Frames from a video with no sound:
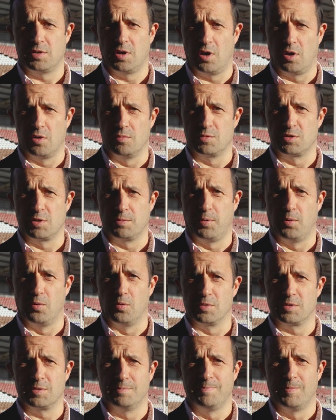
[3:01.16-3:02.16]
home
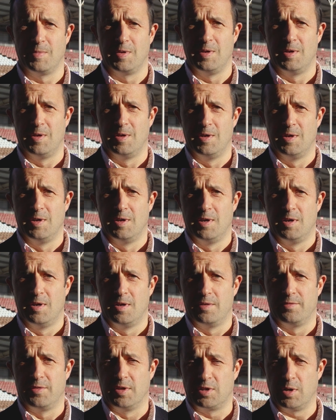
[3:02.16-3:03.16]
support.
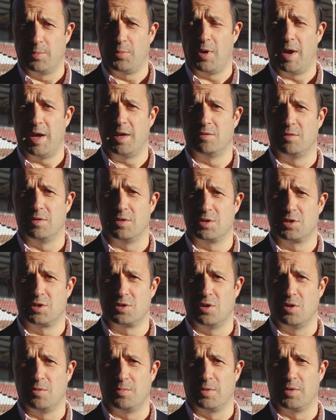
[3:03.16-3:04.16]
The double header at the
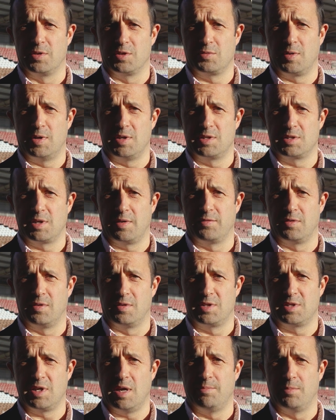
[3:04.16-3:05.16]
Stoop on the 27th of
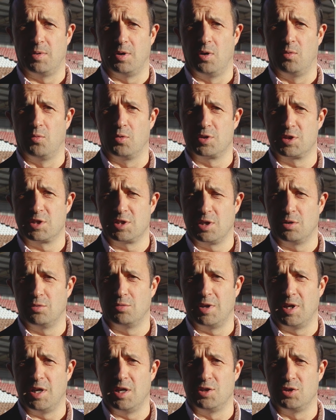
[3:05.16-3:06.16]
December will still
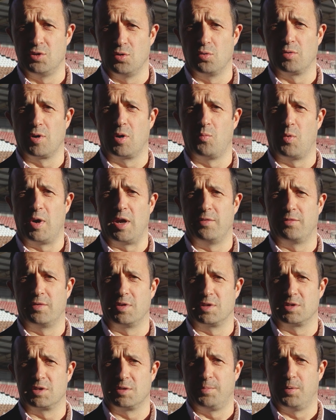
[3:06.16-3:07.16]
need your
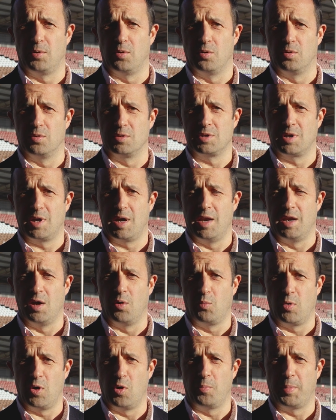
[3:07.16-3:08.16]
unwavering support, and it
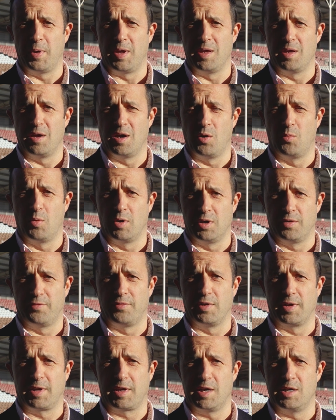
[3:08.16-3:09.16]
will be a
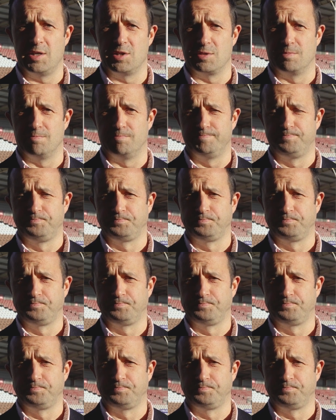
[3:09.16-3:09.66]
wonderful occasion.